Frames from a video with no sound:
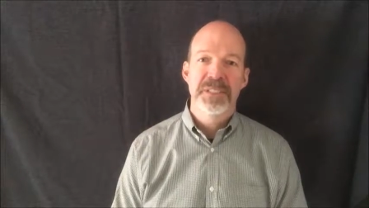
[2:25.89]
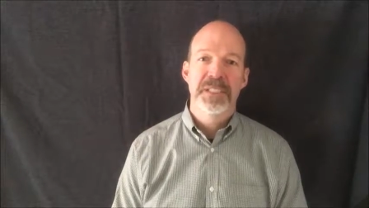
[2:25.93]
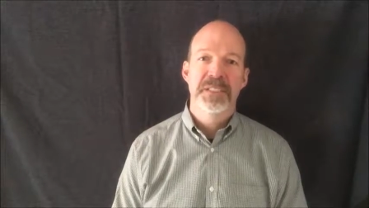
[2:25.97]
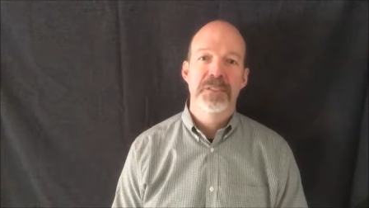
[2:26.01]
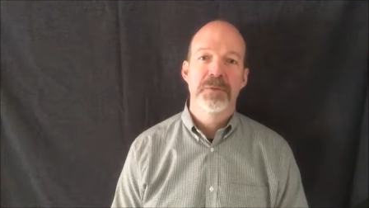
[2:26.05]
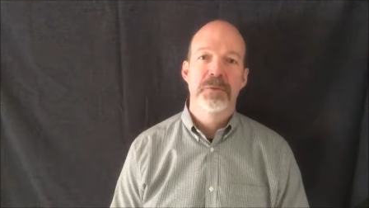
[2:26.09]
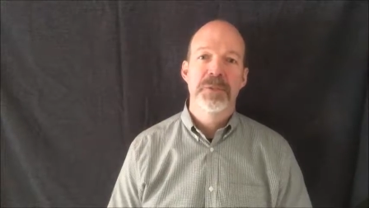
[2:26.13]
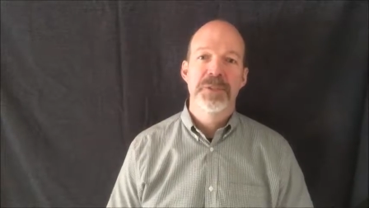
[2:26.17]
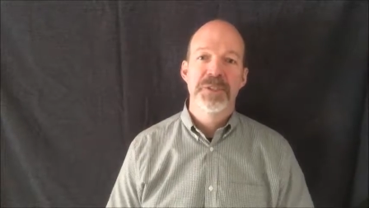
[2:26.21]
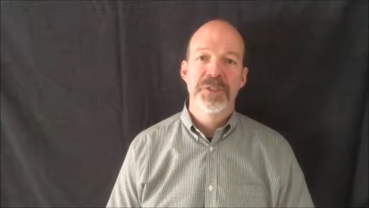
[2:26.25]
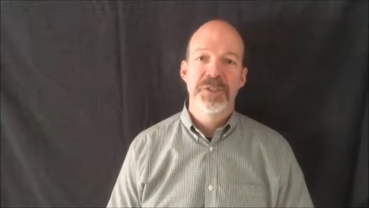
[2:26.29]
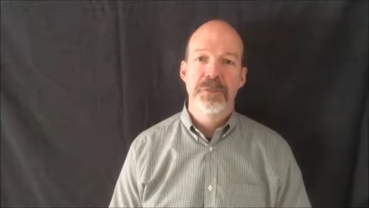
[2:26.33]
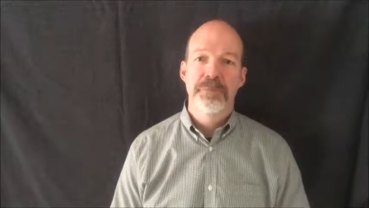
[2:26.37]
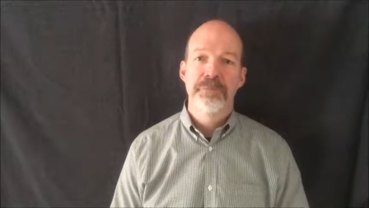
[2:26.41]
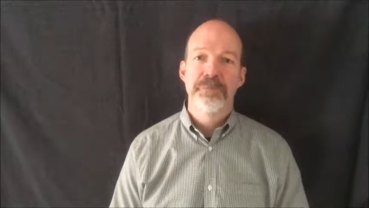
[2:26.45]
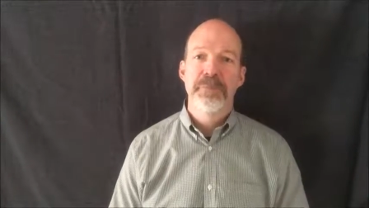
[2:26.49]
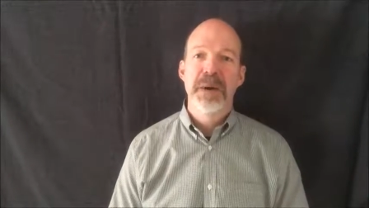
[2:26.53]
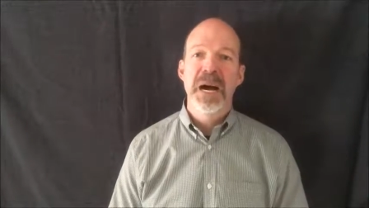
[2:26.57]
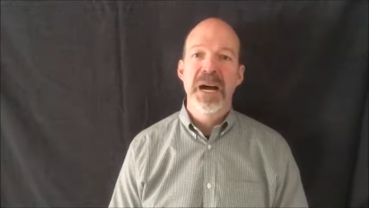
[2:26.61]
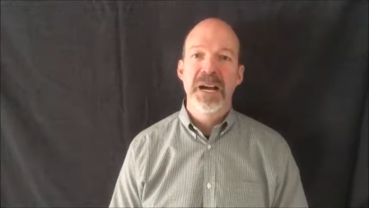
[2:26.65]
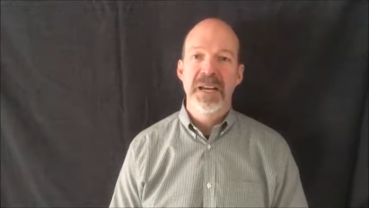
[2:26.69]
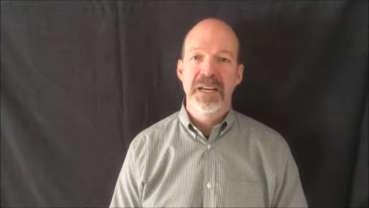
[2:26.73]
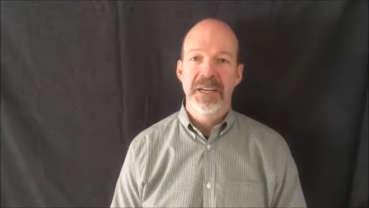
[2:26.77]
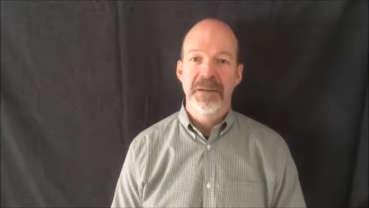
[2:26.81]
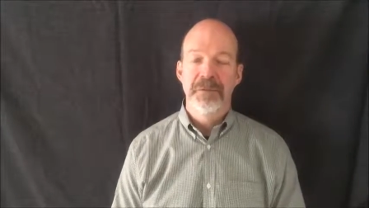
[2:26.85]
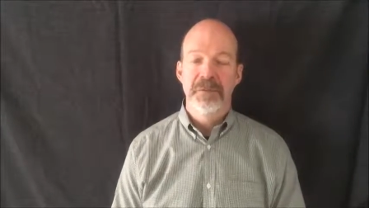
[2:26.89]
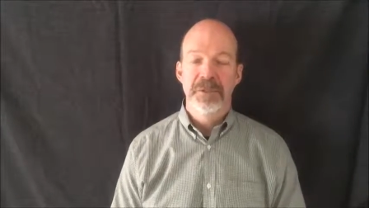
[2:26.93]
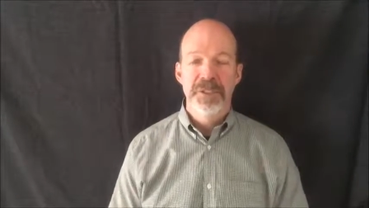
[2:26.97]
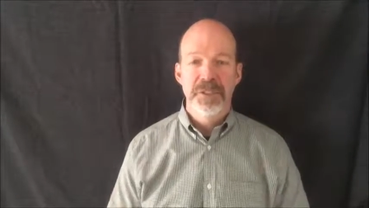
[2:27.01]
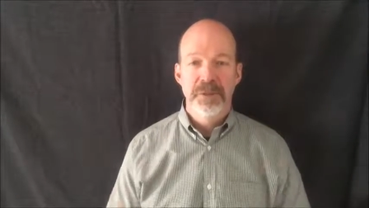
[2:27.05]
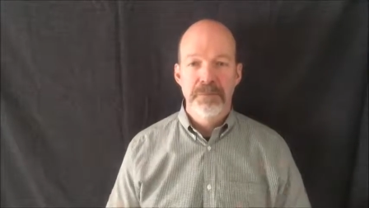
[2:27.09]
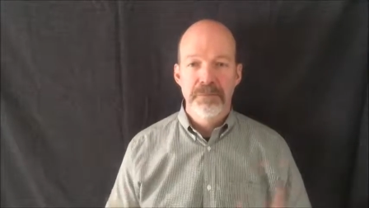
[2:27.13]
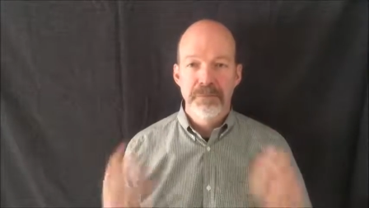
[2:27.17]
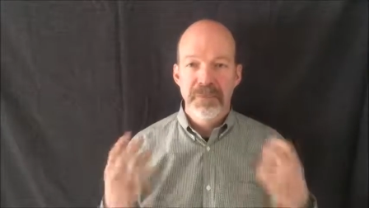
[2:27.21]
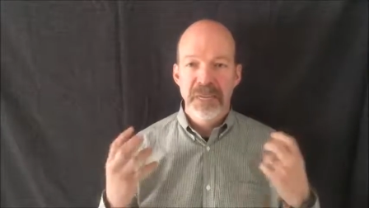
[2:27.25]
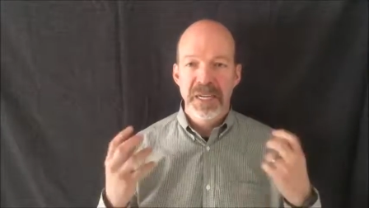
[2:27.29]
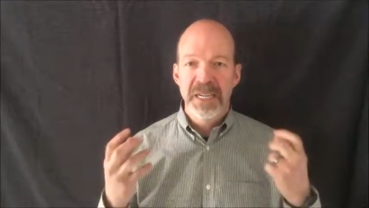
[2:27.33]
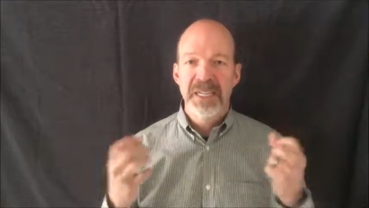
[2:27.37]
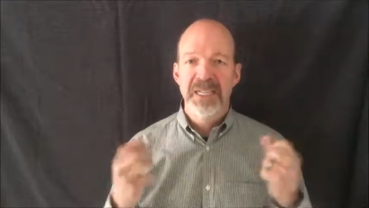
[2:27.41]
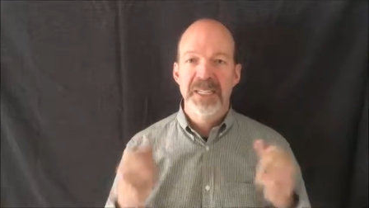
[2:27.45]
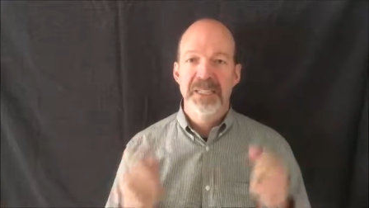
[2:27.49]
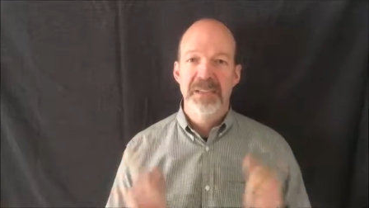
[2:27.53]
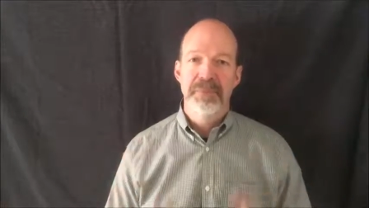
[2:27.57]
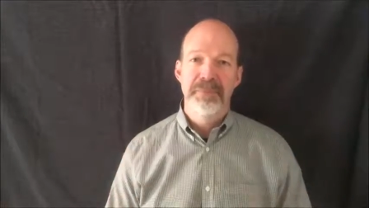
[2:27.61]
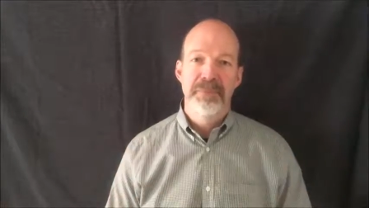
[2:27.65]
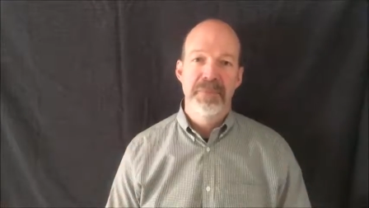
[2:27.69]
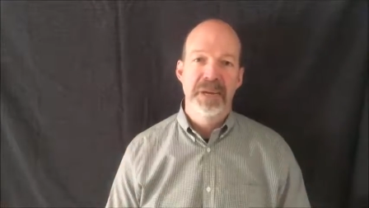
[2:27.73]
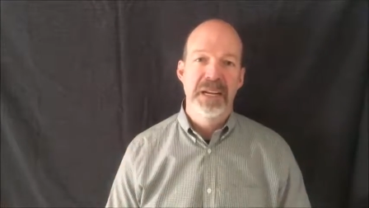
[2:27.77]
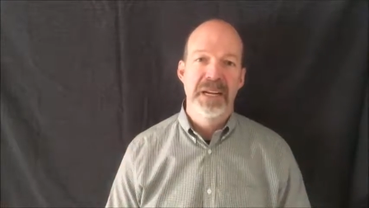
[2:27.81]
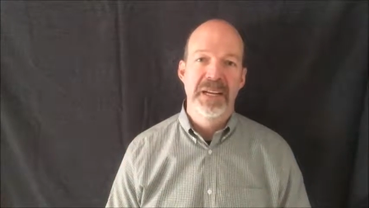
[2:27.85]
It's what your body, what your mind
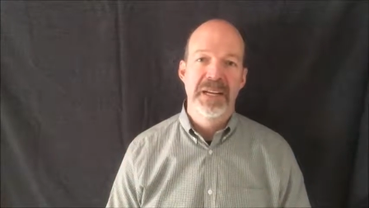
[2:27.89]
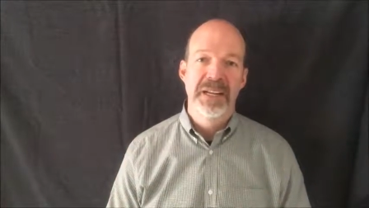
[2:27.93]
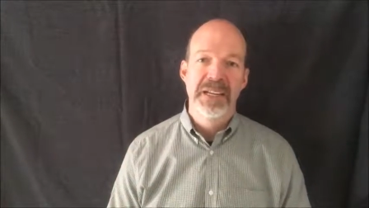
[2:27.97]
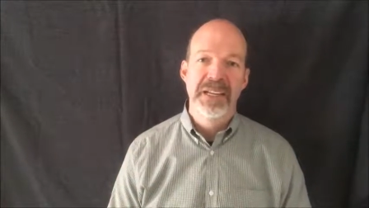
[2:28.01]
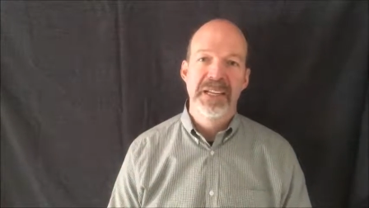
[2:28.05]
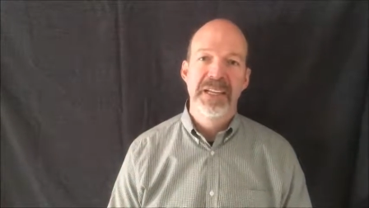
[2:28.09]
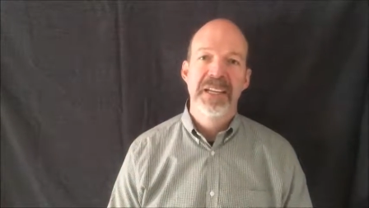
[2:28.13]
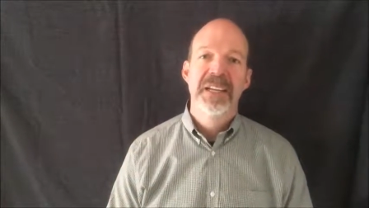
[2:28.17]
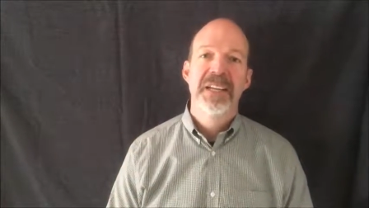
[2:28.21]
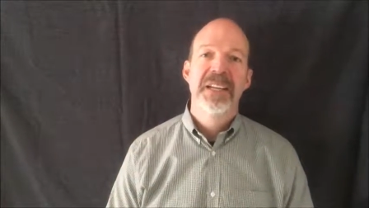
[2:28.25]
and body